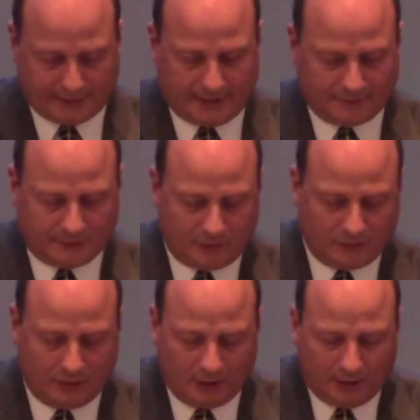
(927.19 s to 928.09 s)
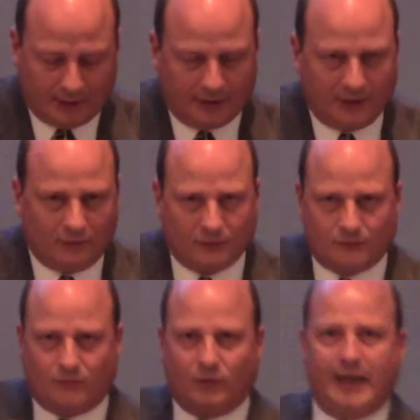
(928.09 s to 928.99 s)
and it was
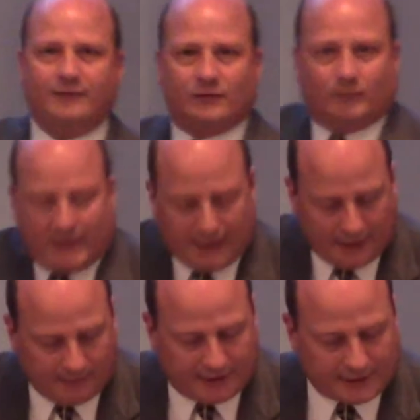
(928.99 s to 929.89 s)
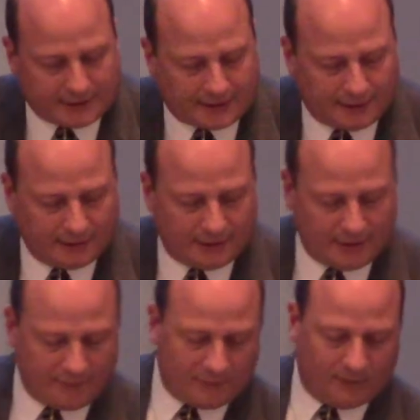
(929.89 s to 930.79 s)
great for me because it cleared it
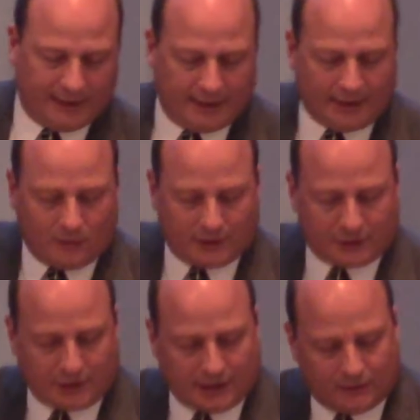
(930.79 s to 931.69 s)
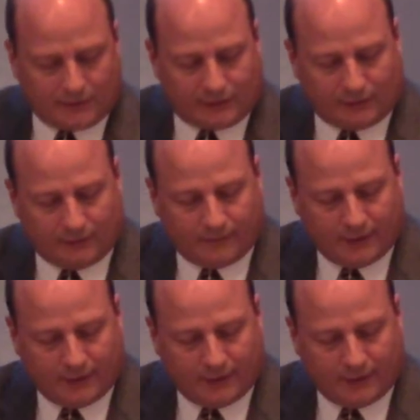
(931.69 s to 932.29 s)
up for me, and I want to share it with you.